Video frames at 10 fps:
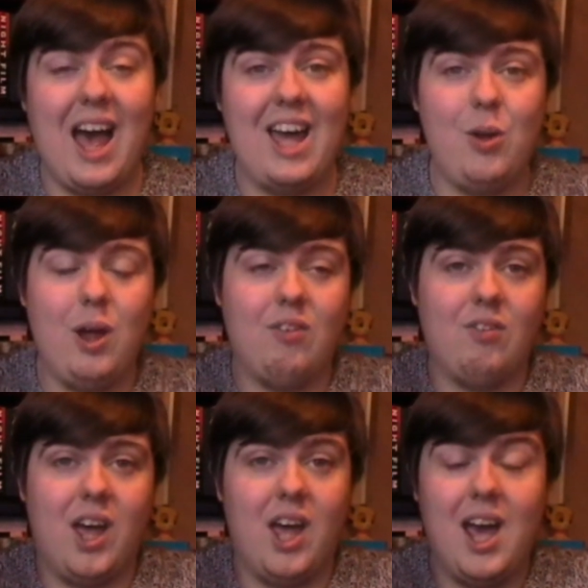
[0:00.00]
I don't have a
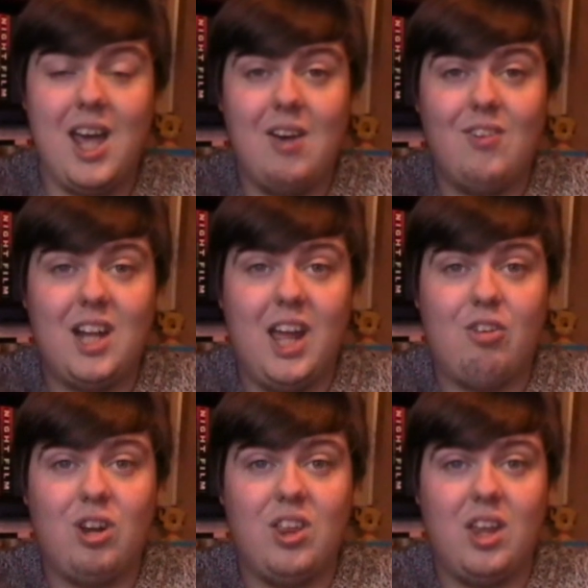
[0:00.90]
fire, I have an
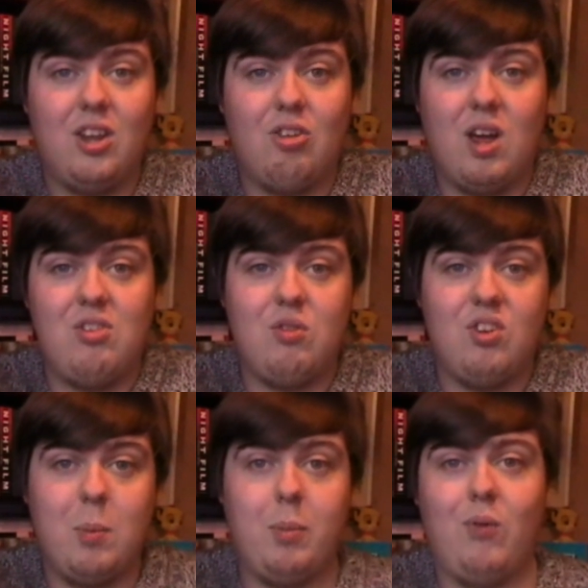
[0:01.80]
electric thing that tries to
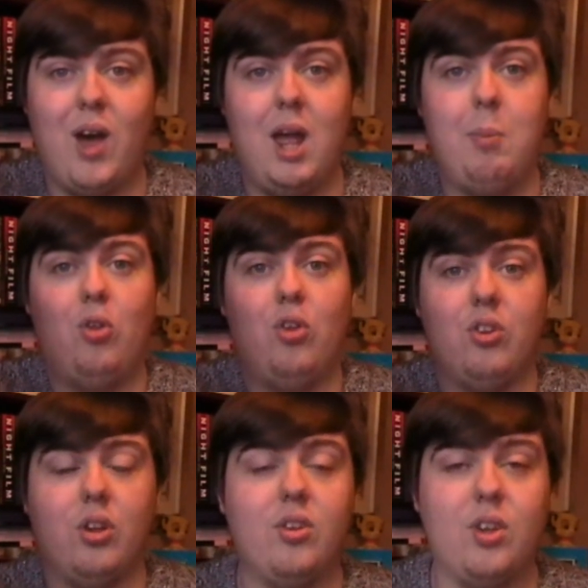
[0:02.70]
resemble fire but
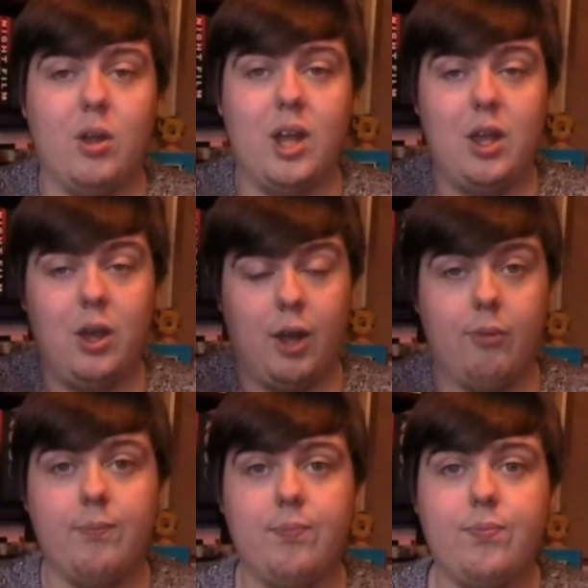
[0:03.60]
doesn't, so there you
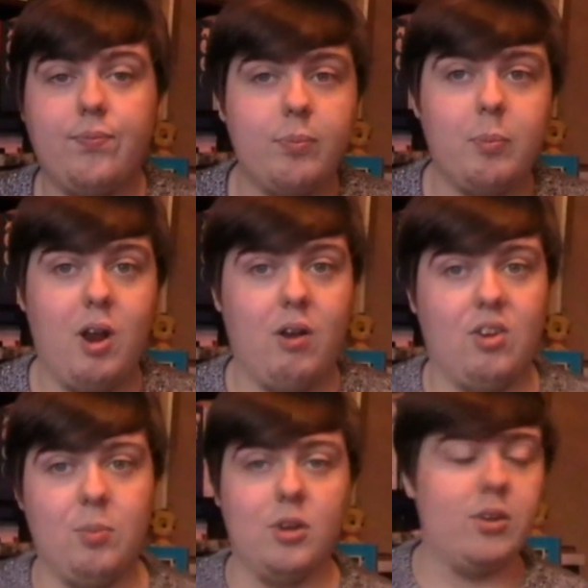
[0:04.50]
go. Merry
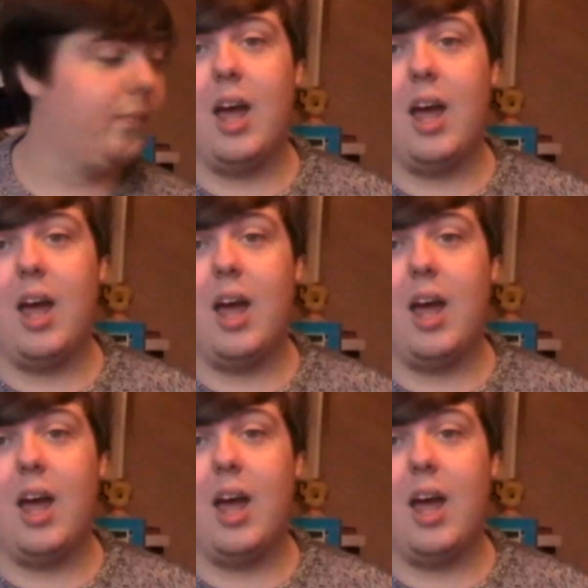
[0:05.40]
Christmas.